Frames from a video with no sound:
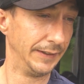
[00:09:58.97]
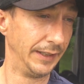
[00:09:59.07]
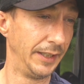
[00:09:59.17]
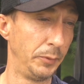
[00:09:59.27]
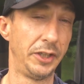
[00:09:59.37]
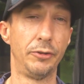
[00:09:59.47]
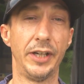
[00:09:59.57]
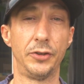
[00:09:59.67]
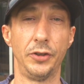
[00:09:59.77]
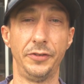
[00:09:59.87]
And then we can
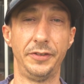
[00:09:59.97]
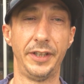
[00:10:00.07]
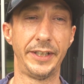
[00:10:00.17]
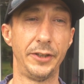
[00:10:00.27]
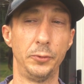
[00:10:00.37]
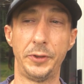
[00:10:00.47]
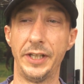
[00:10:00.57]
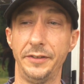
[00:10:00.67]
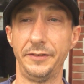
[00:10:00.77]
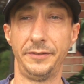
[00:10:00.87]
crack on and get it all
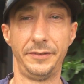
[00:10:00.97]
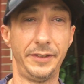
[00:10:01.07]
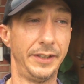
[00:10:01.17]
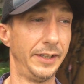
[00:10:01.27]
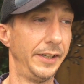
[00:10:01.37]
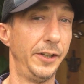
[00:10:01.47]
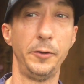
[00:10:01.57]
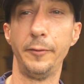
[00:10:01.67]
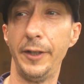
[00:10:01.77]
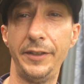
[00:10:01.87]
done. and then
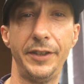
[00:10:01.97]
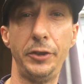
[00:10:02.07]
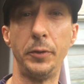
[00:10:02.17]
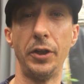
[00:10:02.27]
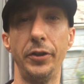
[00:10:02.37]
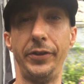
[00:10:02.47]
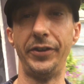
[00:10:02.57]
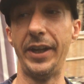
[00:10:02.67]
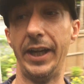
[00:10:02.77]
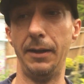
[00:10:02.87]
hopefully see you guys
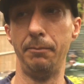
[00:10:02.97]
at